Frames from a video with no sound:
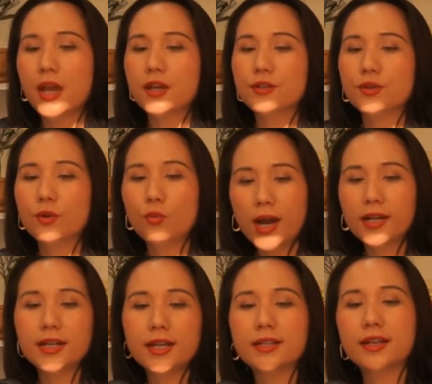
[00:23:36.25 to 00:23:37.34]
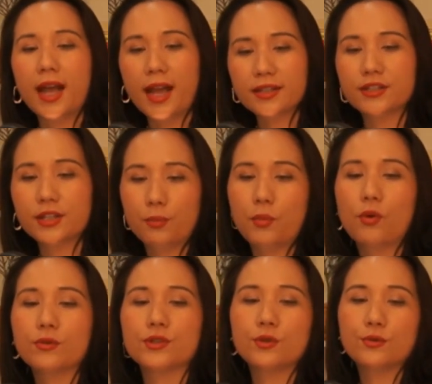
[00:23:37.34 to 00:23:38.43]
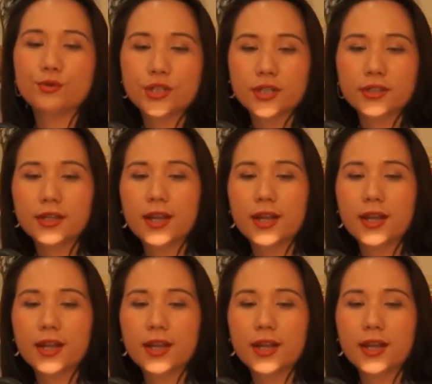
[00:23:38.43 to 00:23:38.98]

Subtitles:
So what is the actionable solution?